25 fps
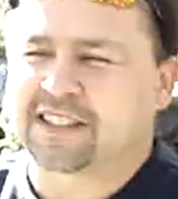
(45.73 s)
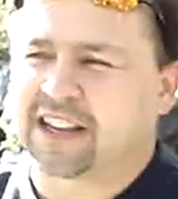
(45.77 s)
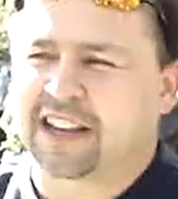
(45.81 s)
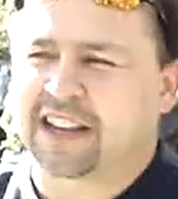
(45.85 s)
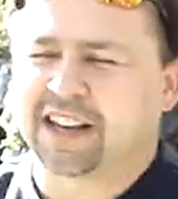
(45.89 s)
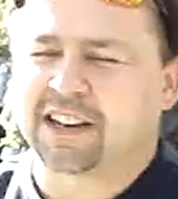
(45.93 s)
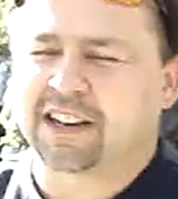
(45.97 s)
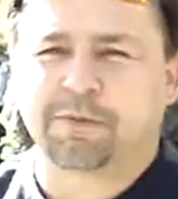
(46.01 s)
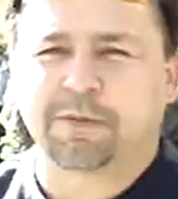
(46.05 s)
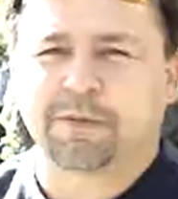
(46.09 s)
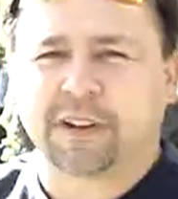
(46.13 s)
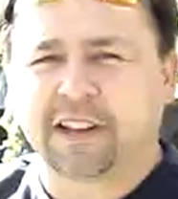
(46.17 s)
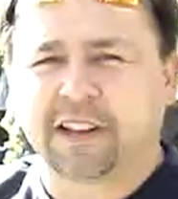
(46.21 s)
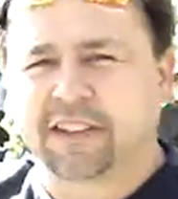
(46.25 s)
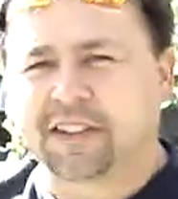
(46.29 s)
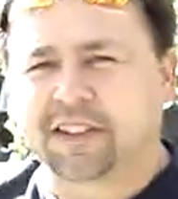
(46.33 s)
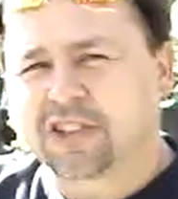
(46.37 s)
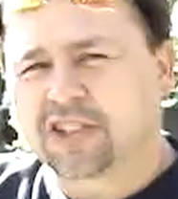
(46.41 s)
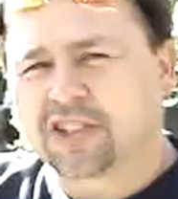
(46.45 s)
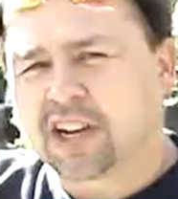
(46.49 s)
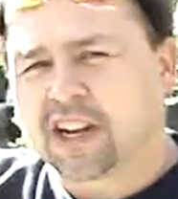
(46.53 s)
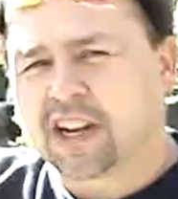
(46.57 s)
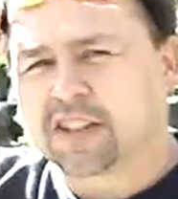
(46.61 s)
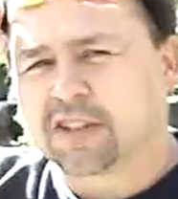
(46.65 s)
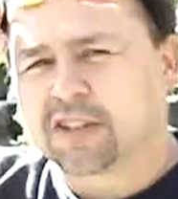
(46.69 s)
I had a feeling the
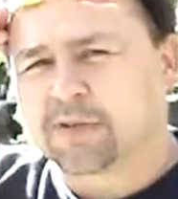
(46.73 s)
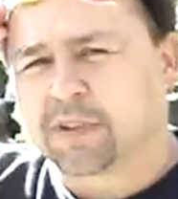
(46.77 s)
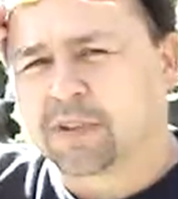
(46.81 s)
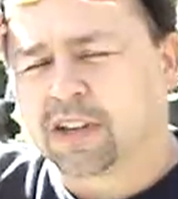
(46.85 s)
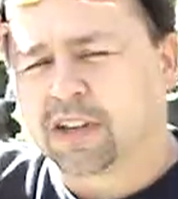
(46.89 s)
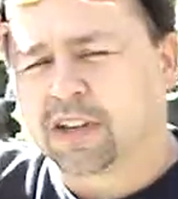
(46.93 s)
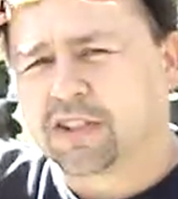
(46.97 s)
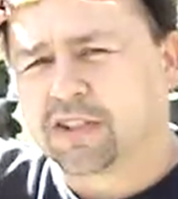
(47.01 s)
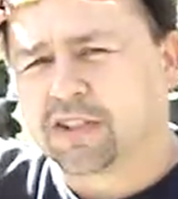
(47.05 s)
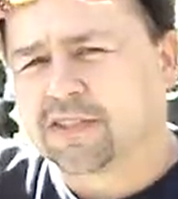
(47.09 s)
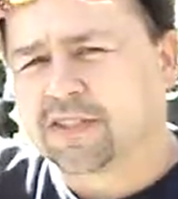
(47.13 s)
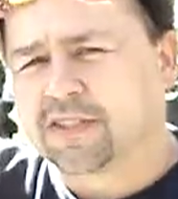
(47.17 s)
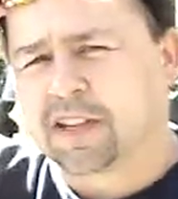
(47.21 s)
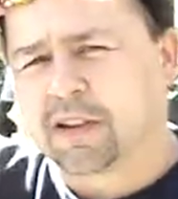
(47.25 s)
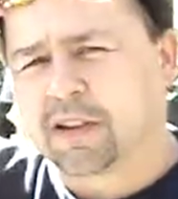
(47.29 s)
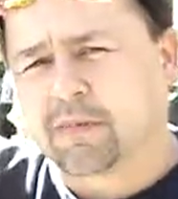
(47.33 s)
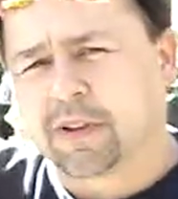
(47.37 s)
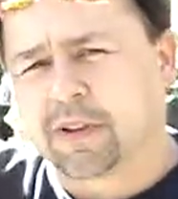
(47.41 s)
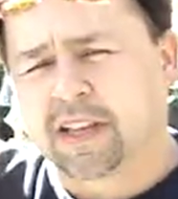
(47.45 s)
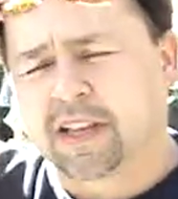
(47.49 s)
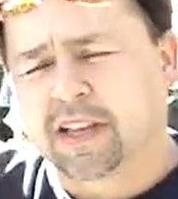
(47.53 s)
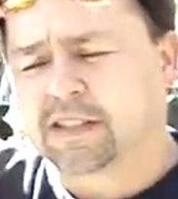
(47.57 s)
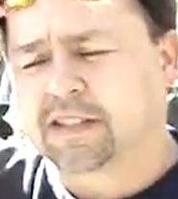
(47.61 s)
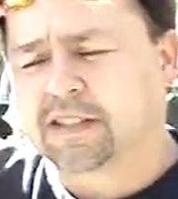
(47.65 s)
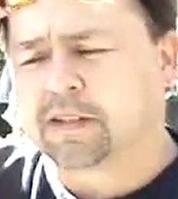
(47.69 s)
Giants were going to do something
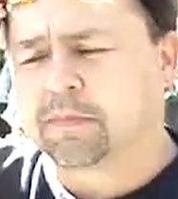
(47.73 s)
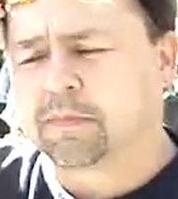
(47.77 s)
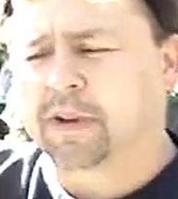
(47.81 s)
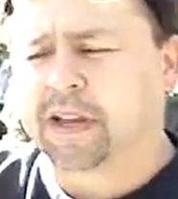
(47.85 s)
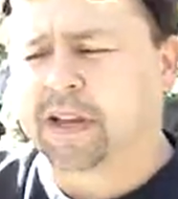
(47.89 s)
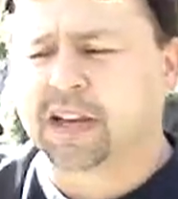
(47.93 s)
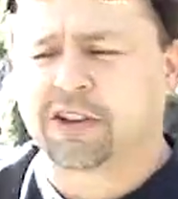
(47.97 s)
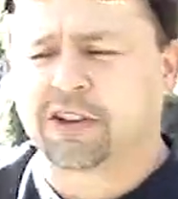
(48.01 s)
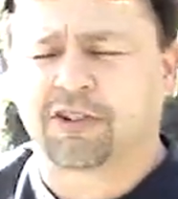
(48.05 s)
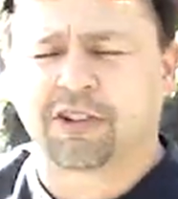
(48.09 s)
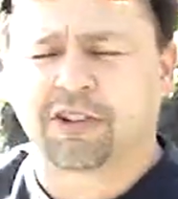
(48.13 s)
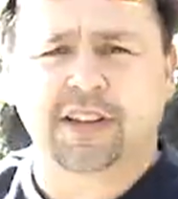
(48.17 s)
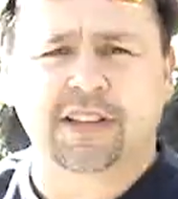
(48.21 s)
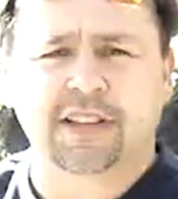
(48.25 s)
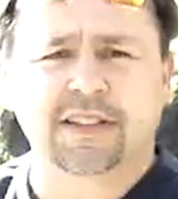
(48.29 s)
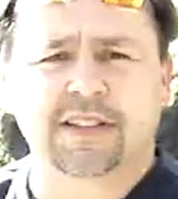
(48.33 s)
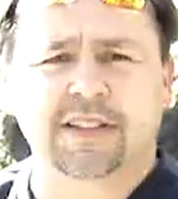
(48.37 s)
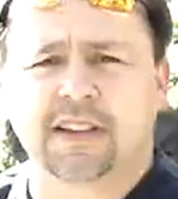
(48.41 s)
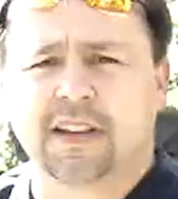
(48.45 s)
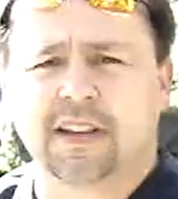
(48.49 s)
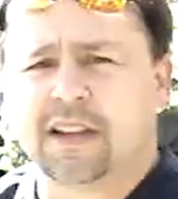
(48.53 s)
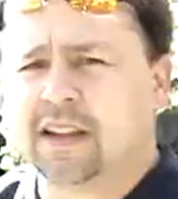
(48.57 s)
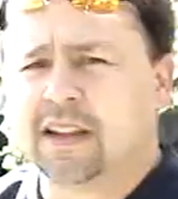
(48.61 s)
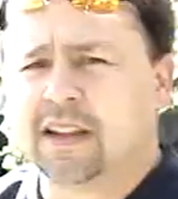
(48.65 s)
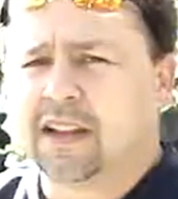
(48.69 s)
against the Patriots,
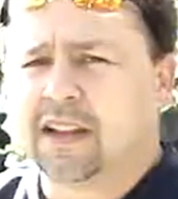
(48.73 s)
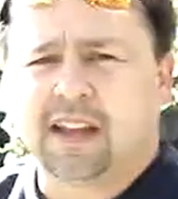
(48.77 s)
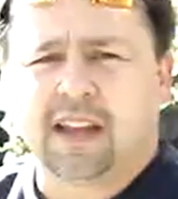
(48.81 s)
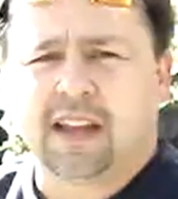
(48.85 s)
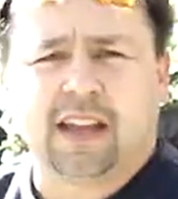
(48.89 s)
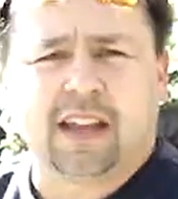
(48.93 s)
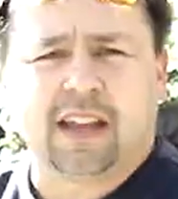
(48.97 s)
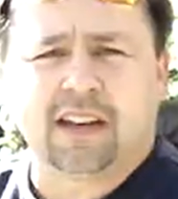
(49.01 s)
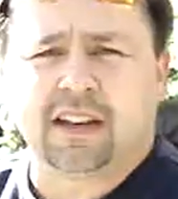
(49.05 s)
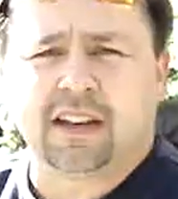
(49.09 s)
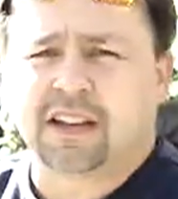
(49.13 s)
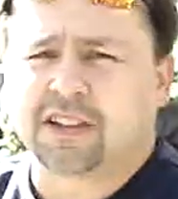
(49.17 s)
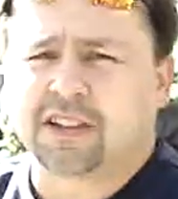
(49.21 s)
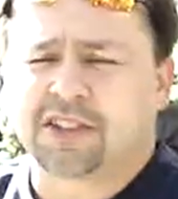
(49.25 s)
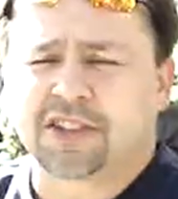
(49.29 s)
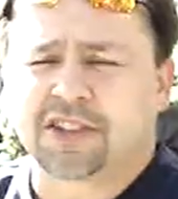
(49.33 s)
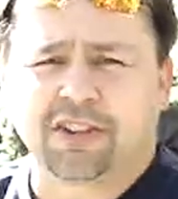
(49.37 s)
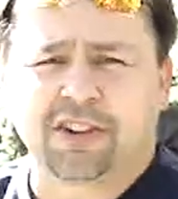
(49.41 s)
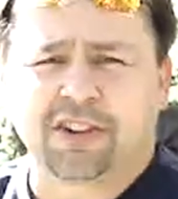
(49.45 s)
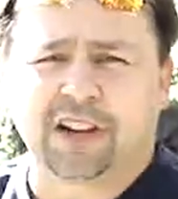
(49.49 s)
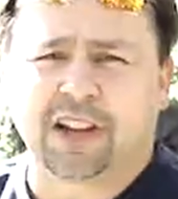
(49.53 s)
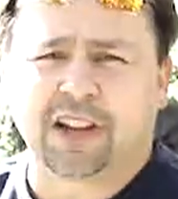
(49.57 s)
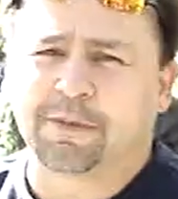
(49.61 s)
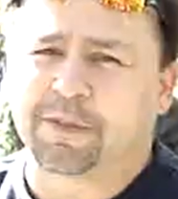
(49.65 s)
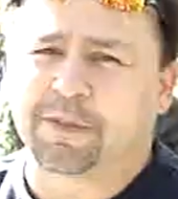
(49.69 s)
and
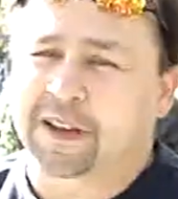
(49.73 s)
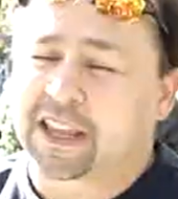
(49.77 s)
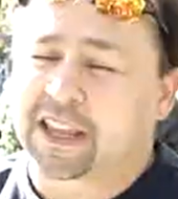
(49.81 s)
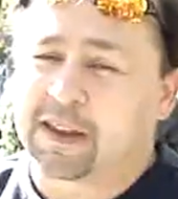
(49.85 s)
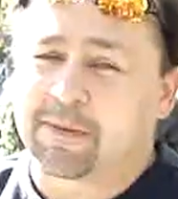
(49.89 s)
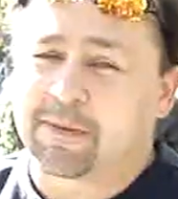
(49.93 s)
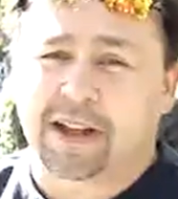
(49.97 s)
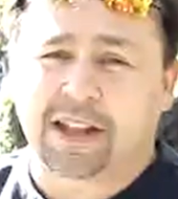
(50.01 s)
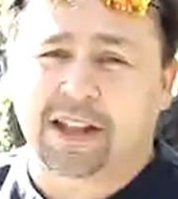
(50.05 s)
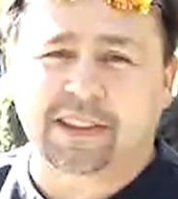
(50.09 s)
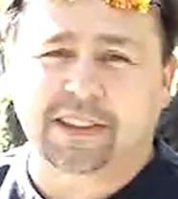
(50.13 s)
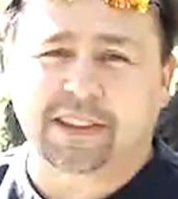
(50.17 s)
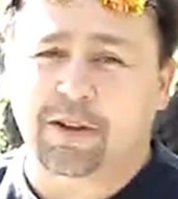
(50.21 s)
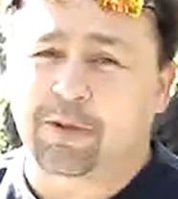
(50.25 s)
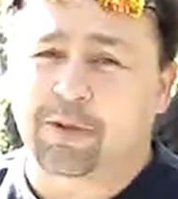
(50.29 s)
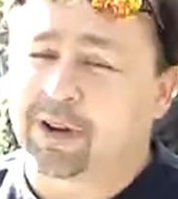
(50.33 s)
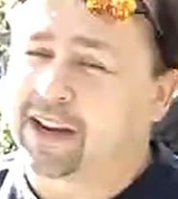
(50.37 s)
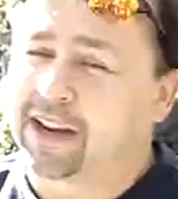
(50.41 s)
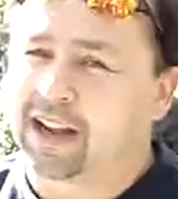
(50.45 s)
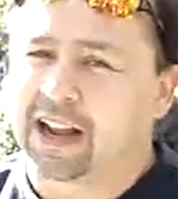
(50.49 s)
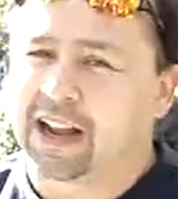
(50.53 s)
sure enough it came out that way.